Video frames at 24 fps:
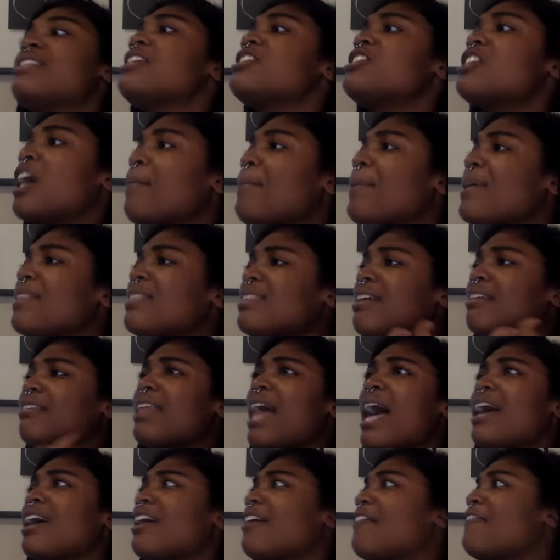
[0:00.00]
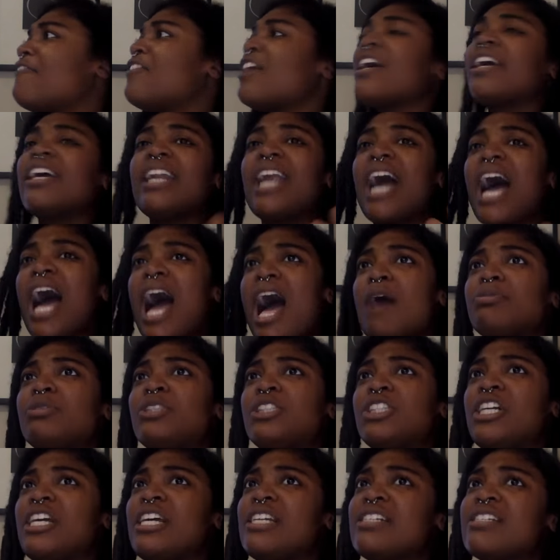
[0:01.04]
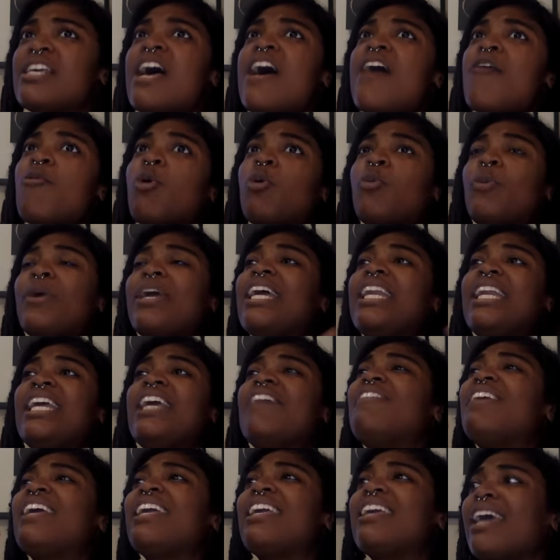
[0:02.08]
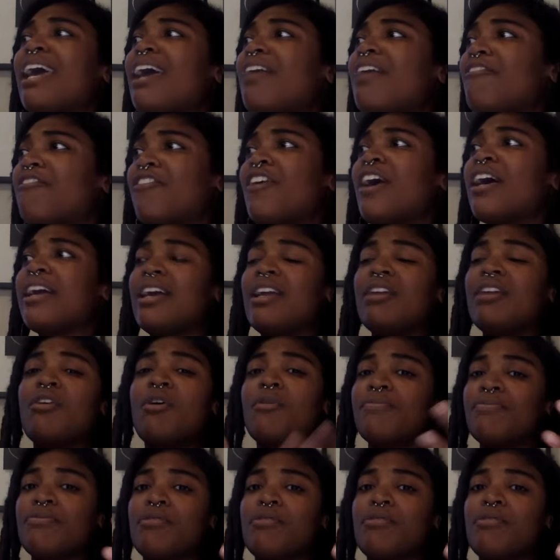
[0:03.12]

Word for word: Let's talk about the lack of fucking options where we can even get fucking